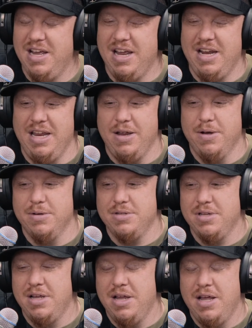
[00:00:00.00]
And he
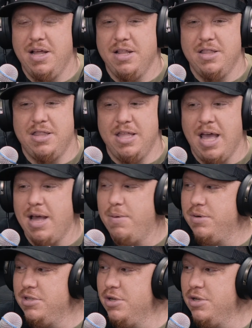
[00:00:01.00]
goes, that was